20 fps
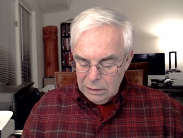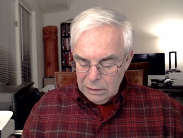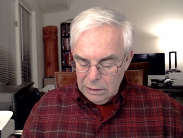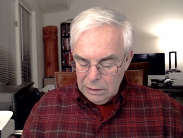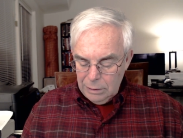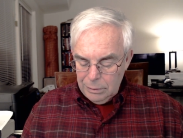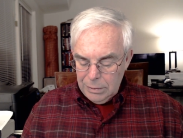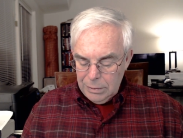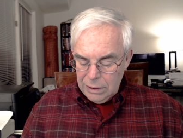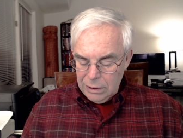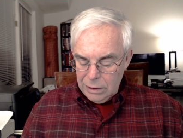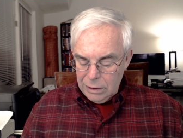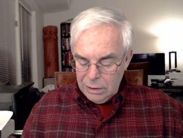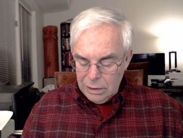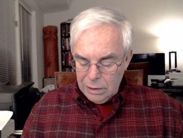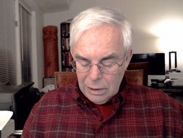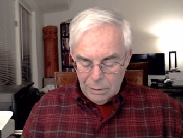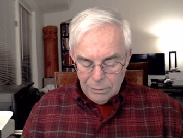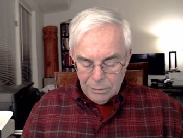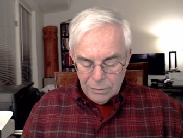limited
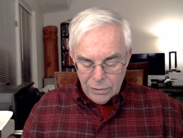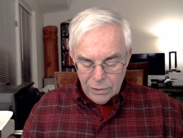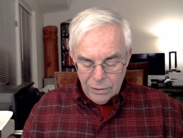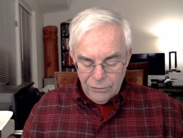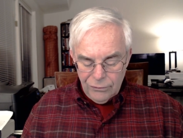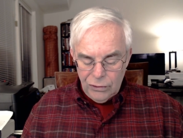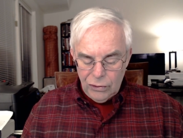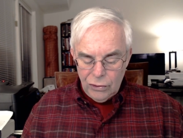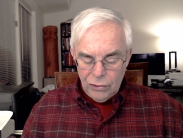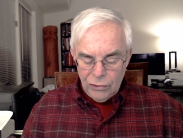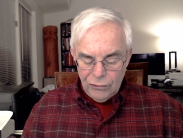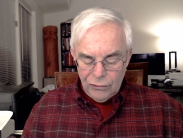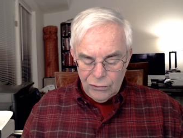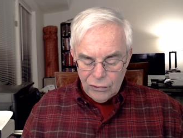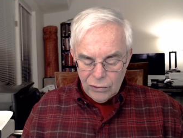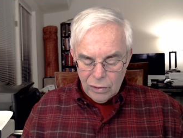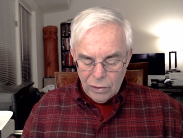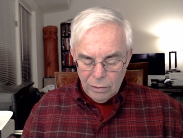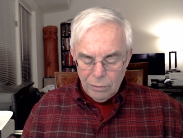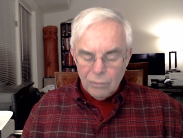number of
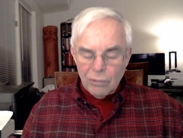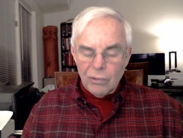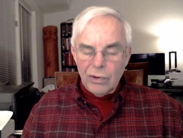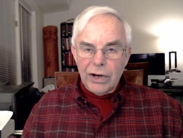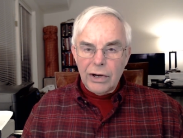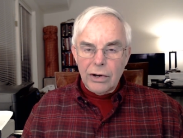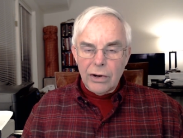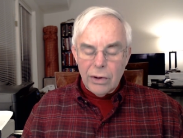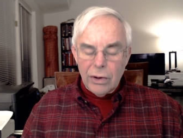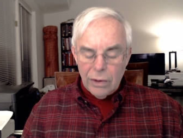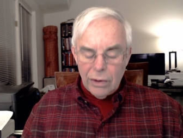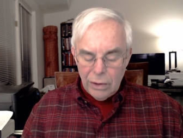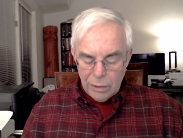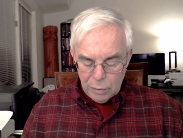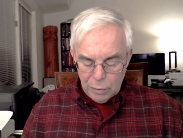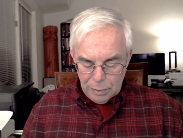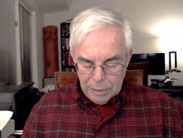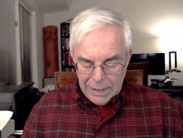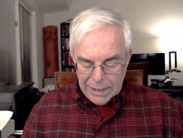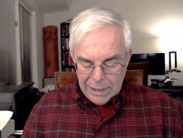uniform
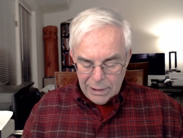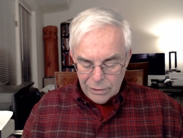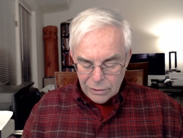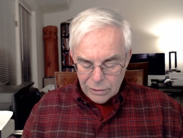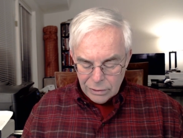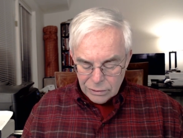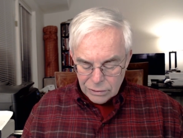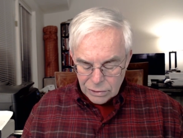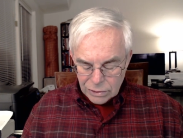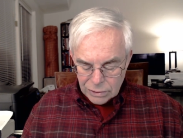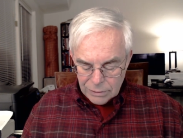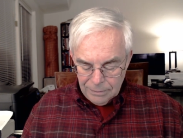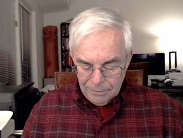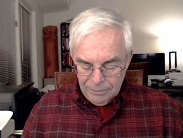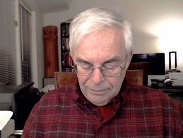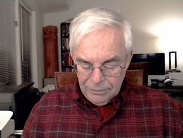recurrent patterns.